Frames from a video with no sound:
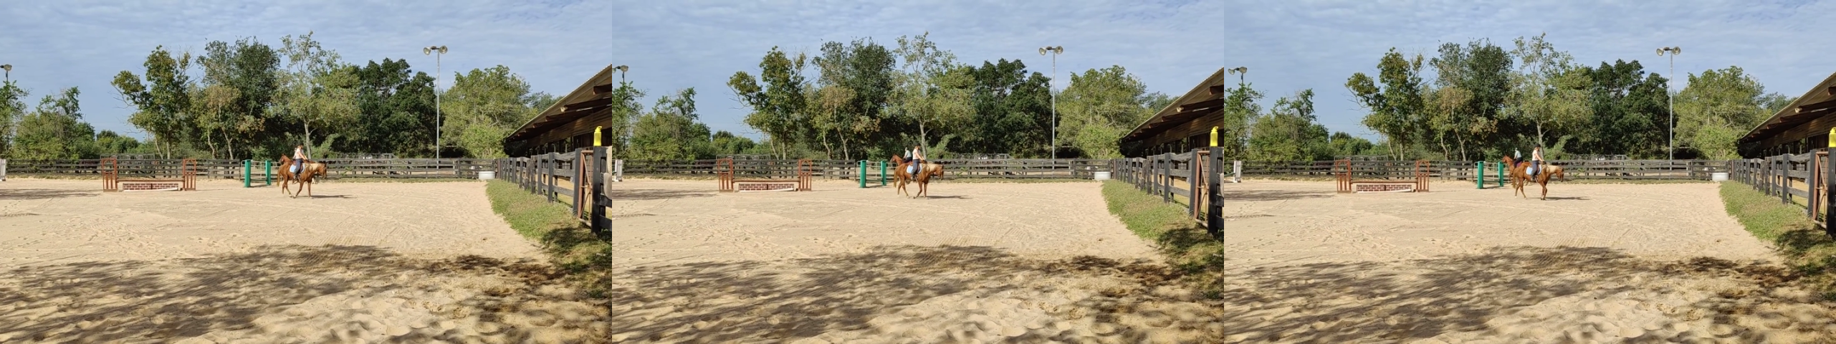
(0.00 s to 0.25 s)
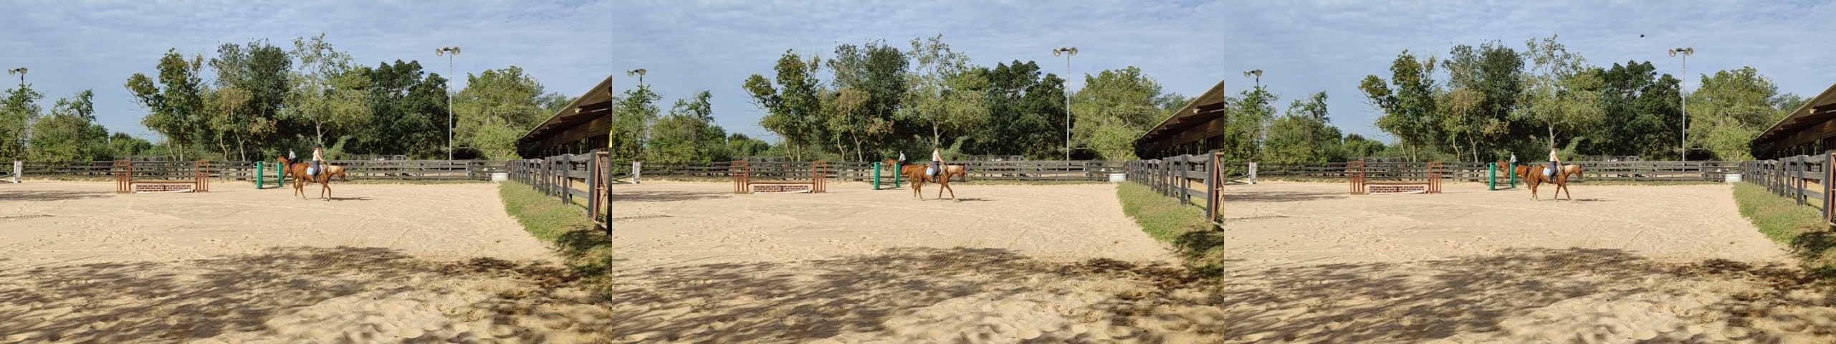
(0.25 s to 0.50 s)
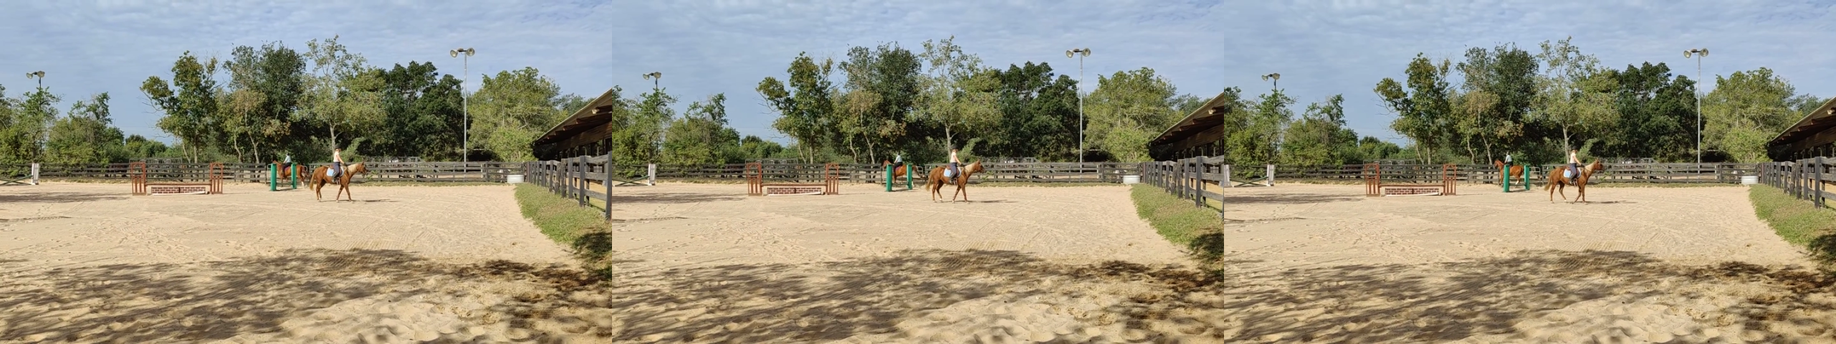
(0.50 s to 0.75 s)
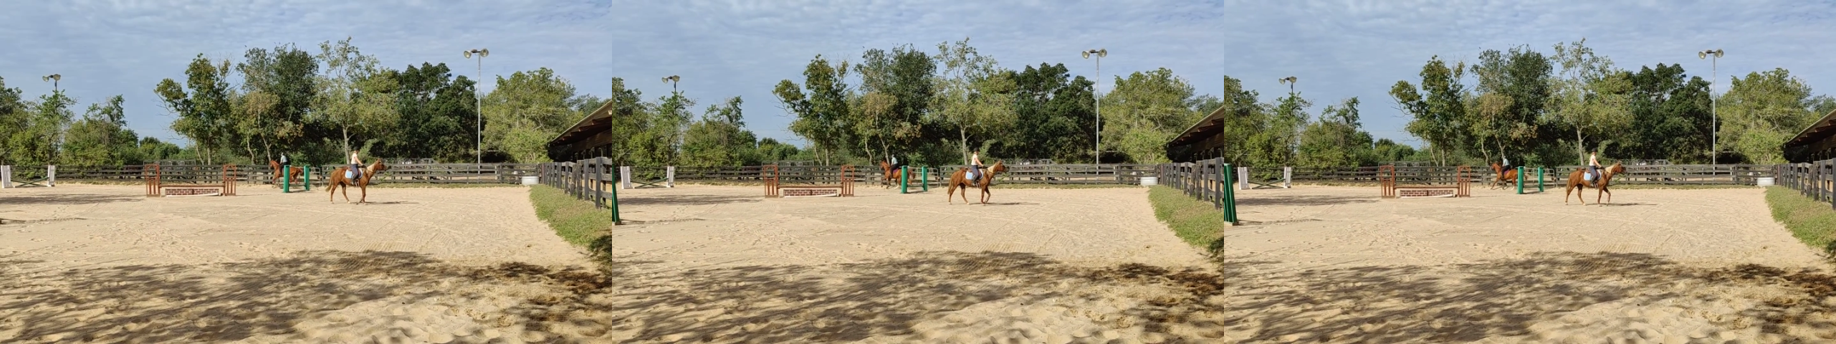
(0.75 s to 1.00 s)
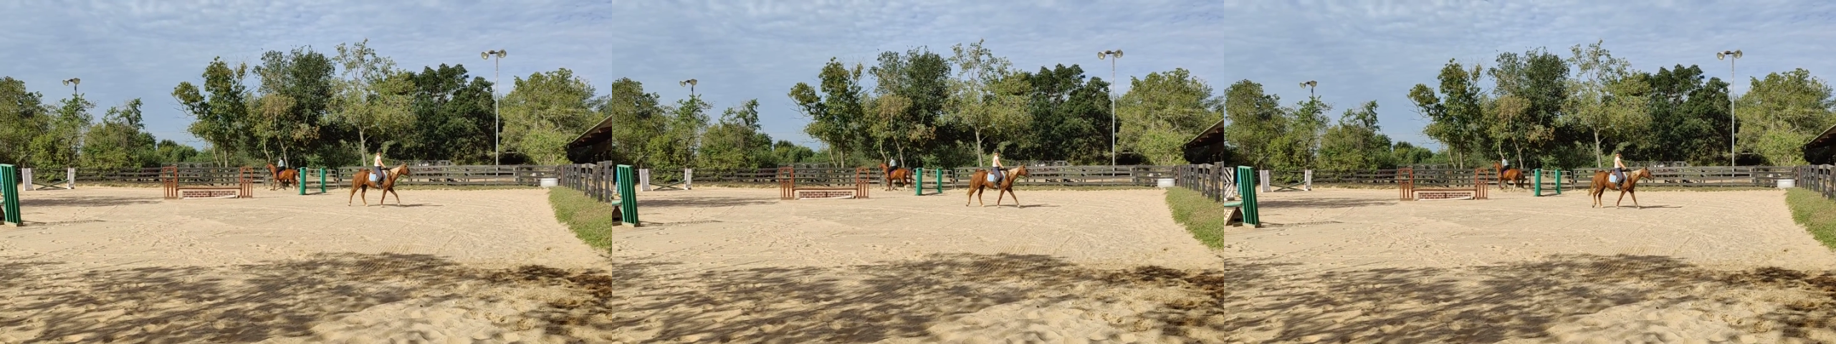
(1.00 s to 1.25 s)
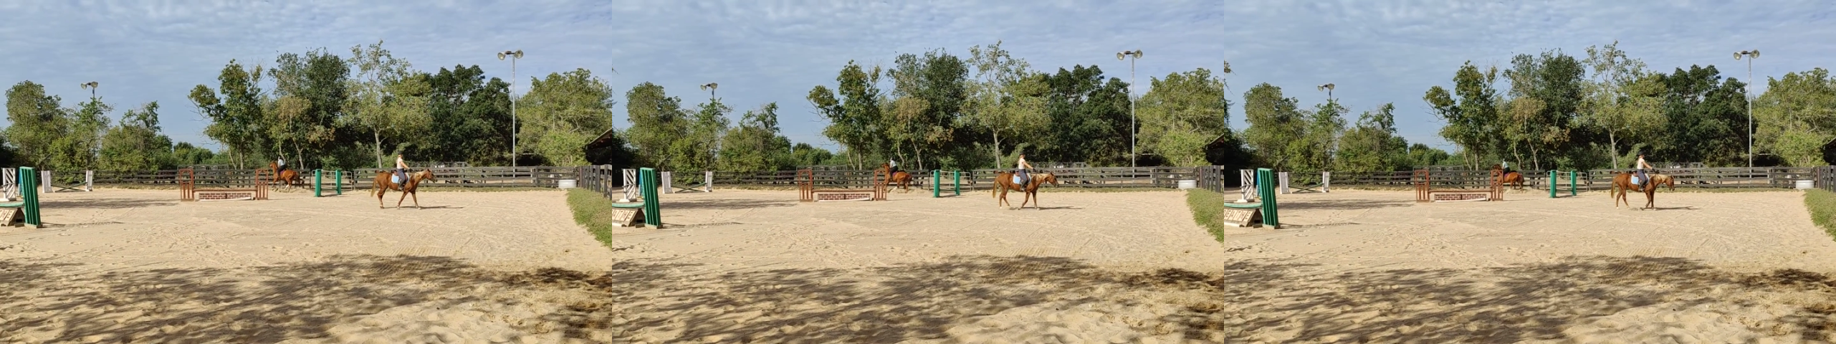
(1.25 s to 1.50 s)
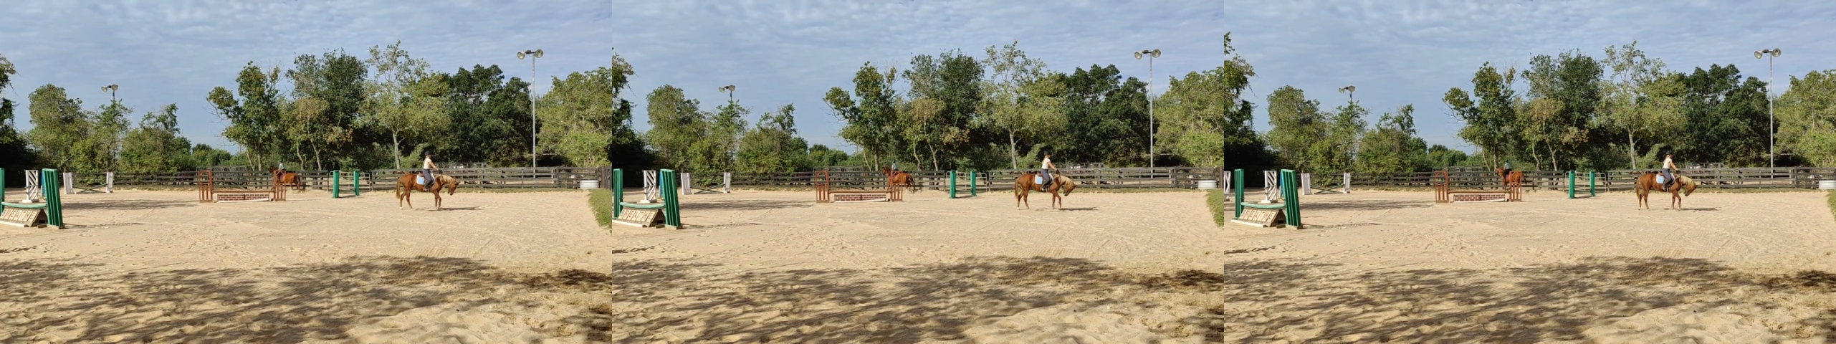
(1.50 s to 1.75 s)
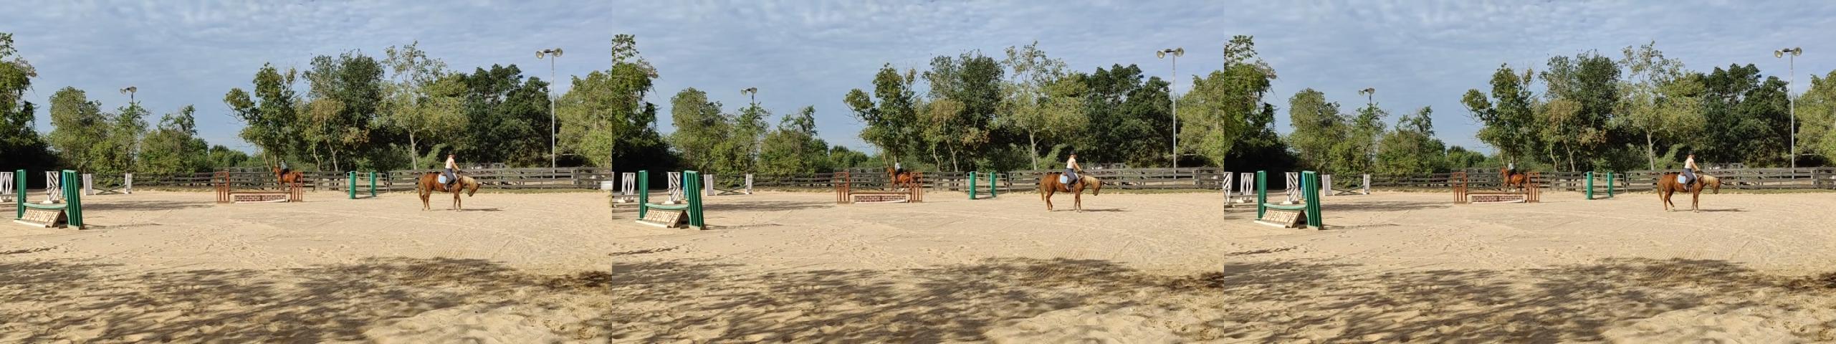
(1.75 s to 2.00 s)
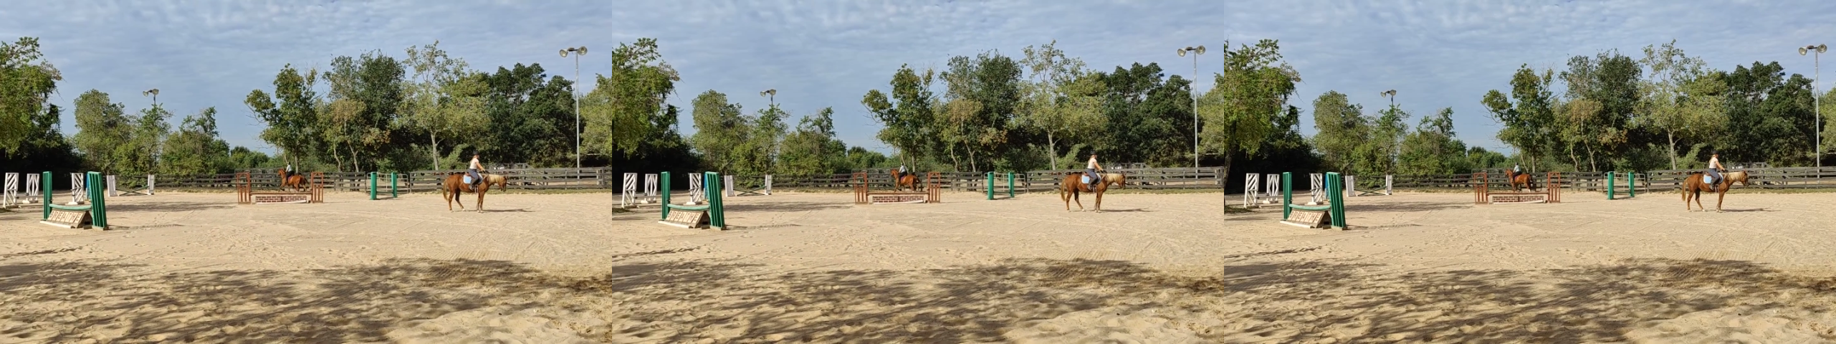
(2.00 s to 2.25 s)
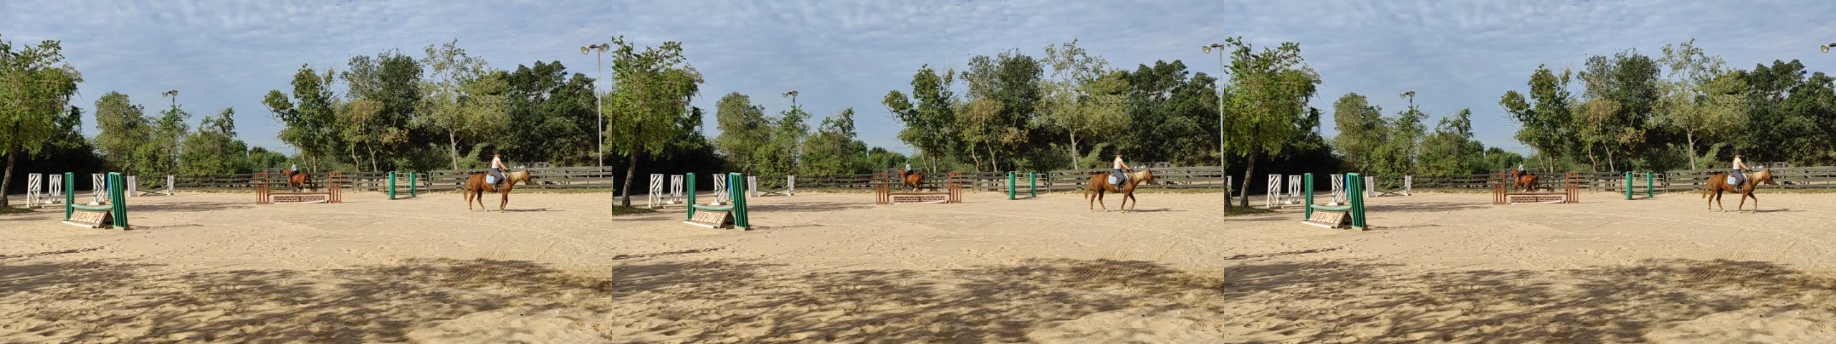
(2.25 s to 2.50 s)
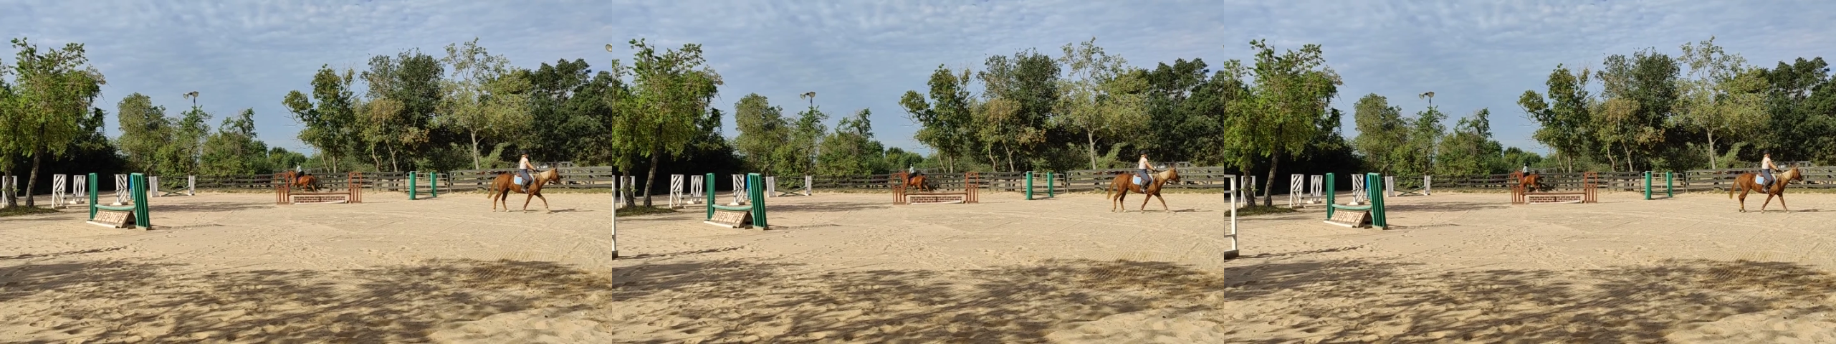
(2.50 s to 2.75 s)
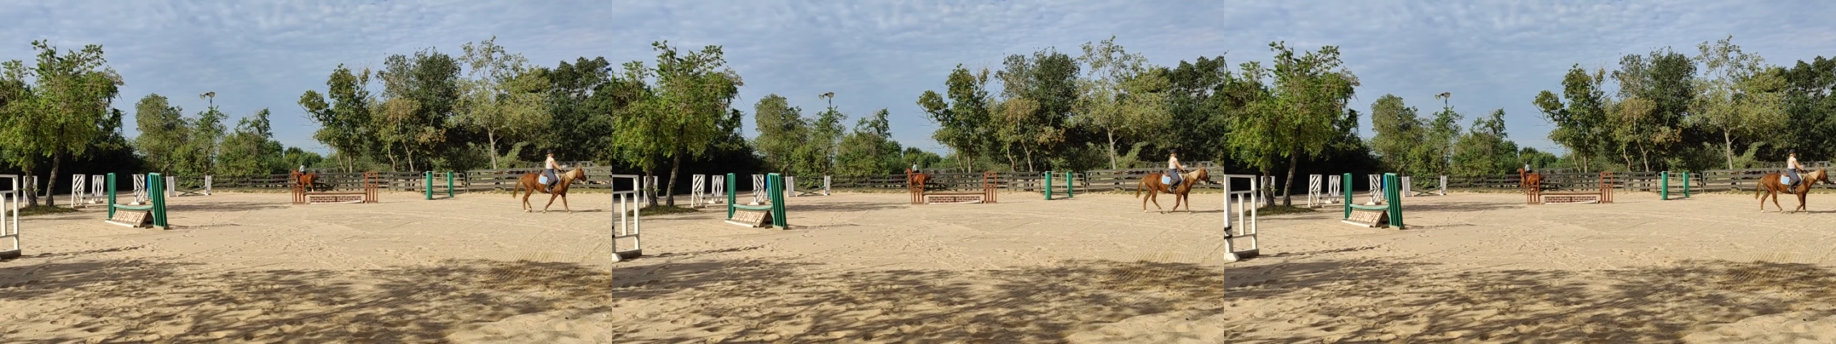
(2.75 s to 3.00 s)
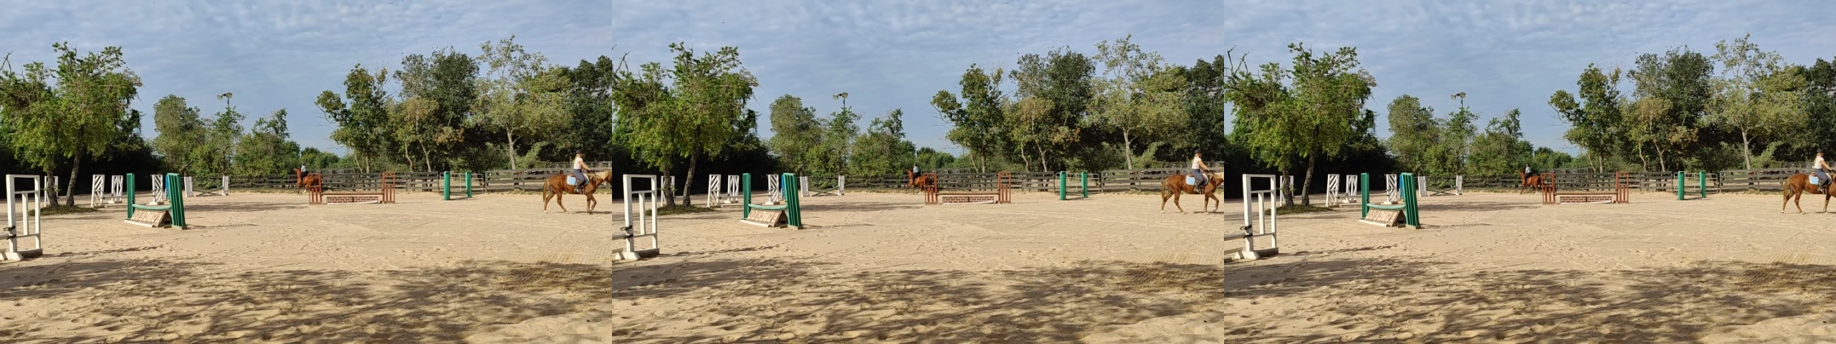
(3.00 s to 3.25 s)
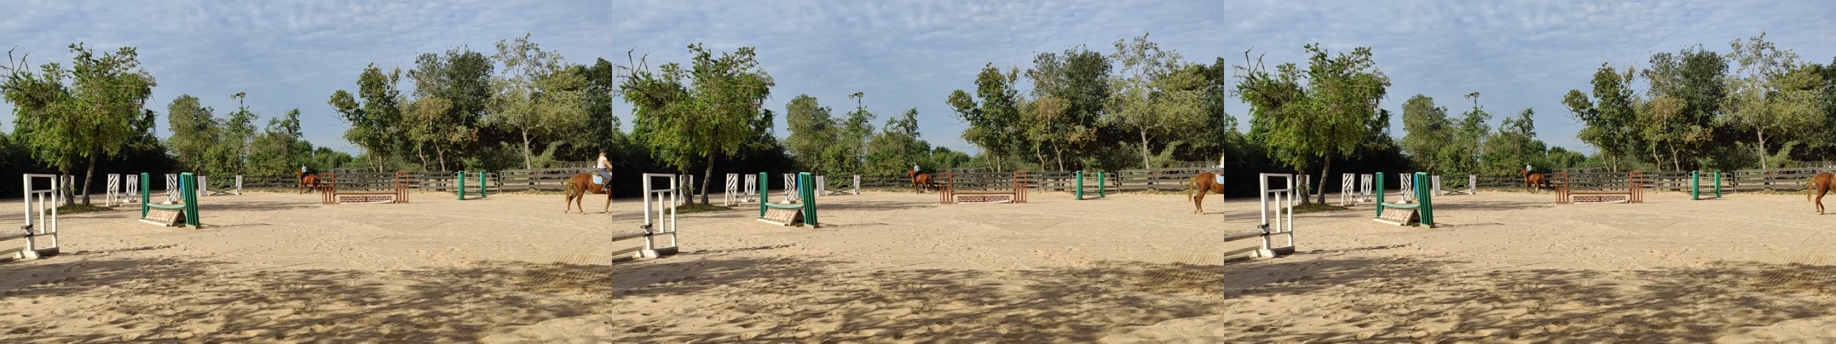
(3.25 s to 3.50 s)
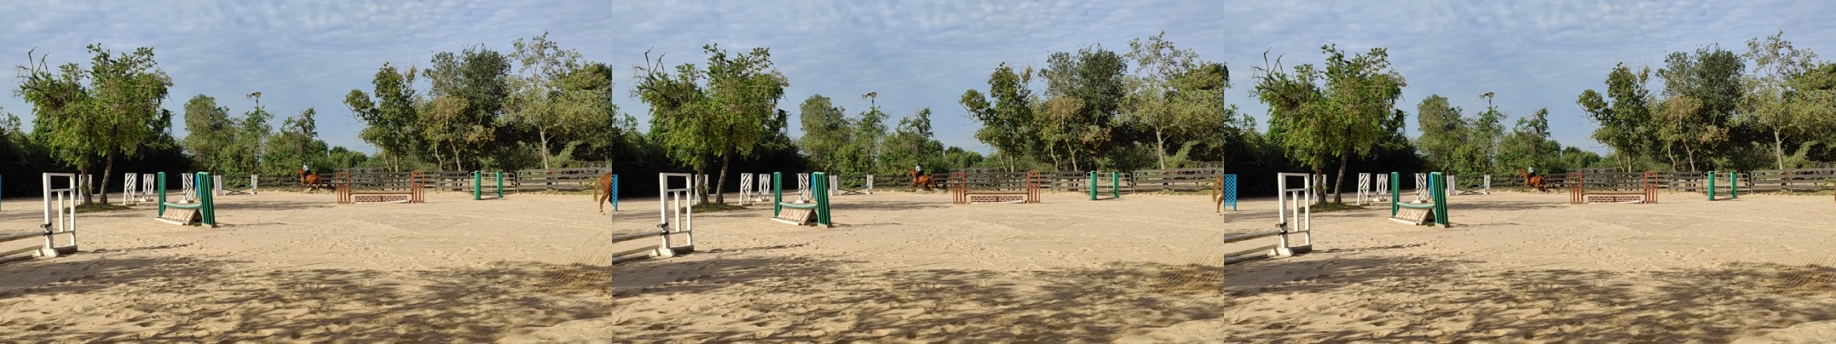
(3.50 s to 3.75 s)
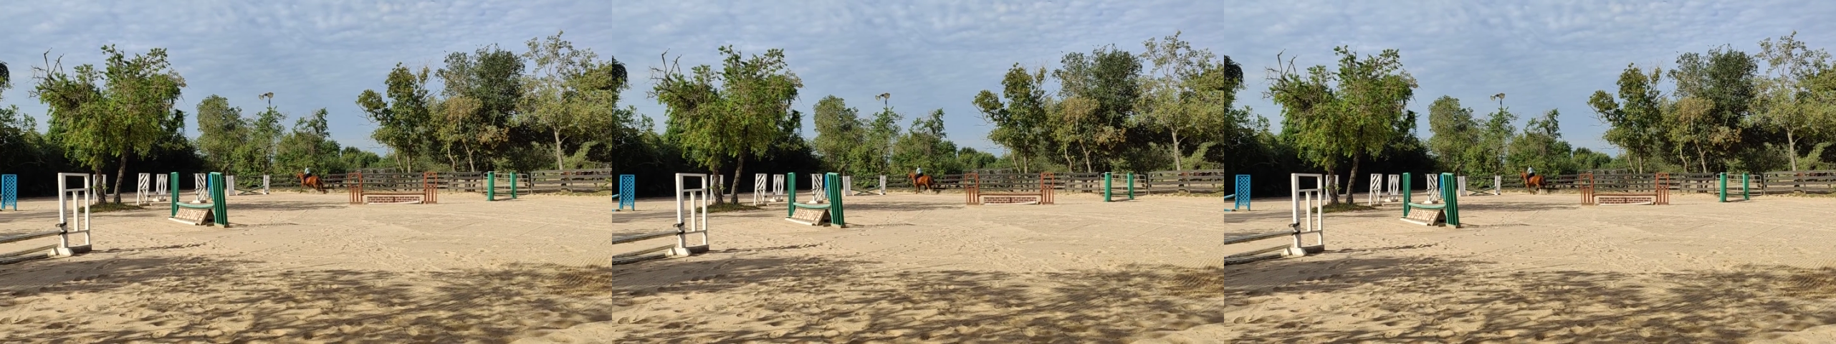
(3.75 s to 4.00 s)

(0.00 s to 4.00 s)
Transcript: No face is visible, so there are no lips to read.